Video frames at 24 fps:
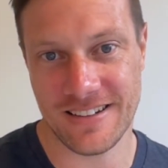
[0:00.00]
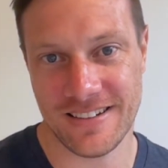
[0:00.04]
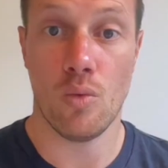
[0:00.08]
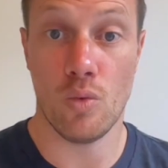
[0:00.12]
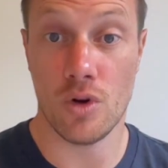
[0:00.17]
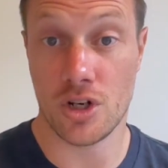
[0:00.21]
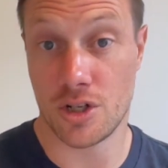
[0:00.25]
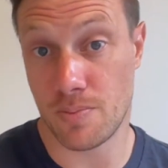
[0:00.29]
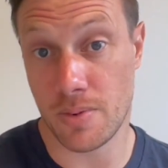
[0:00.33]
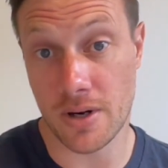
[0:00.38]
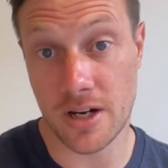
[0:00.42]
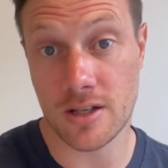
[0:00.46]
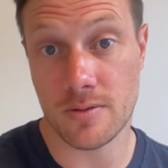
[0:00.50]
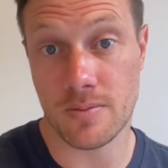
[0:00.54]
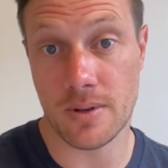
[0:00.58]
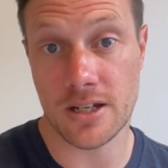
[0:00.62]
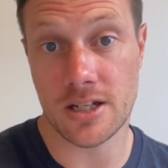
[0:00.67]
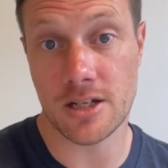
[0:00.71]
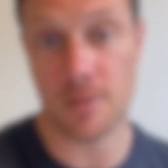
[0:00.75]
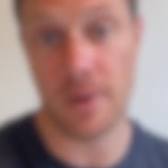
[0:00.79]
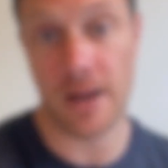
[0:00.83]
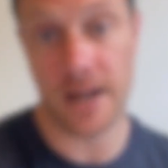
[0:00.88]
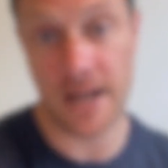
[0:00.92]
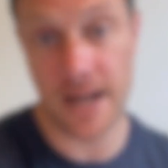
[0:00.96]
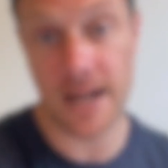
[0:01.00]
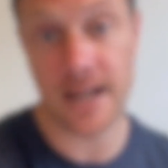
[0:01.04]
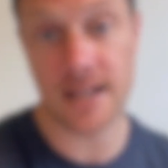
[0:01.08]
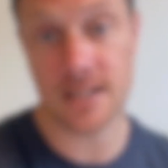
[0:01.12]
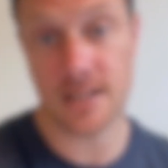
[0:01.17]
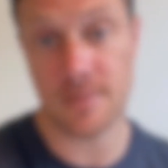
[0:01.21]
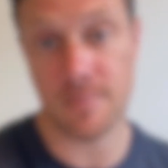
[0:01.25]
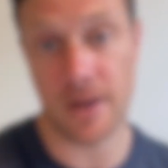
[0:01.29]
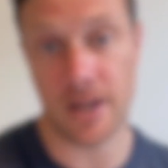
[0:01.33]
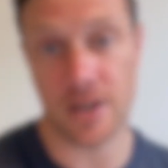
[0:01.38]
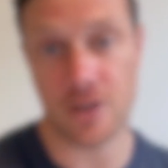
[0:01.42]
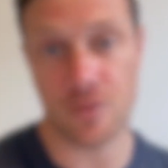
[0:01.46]
Which brings me to my
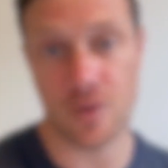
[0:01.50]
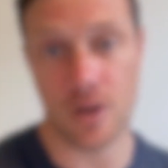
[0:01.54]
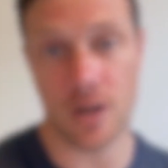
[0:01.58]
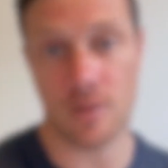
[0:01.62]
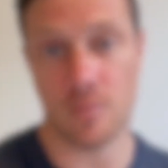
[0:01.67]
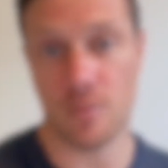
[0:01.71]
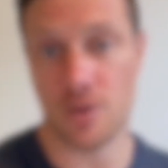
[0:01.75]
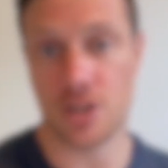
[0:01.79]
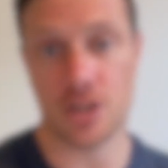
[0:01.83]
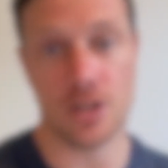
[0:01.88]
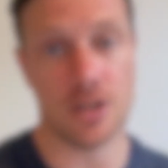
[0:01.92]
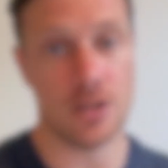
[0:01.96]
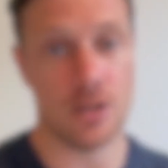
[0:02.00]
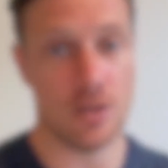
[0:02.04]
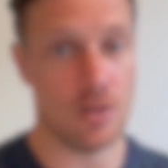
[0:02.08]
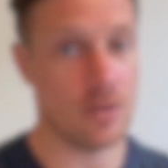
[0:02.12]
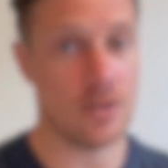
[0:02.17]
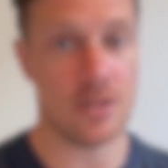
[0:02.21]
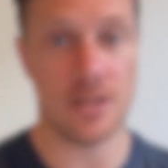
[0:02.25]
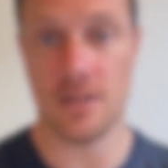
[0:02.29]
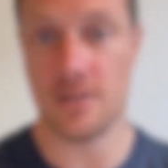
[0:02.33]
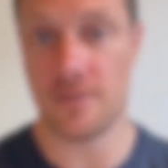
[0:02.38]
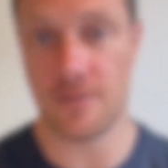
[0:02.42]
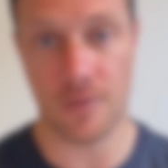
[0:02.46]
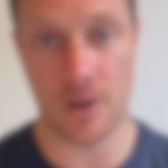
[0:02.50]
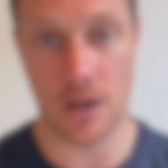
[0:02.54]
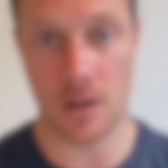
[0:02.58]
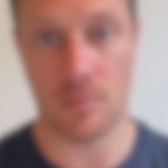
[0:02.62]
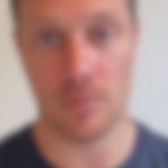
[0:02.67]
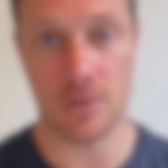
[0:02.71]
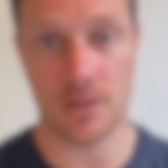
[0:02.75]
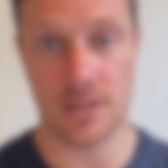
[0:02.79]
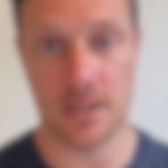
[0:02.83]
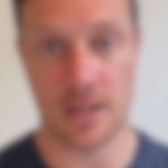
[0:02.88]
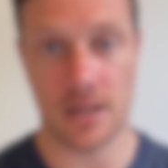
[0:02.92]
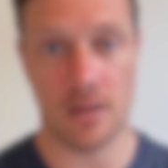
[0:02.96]
next metric, which is usage
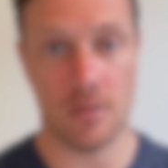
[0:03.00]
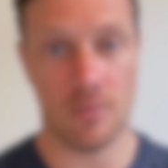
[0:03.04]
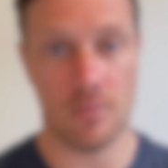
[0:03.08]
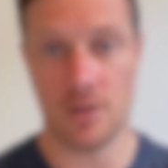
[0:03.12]
frequency,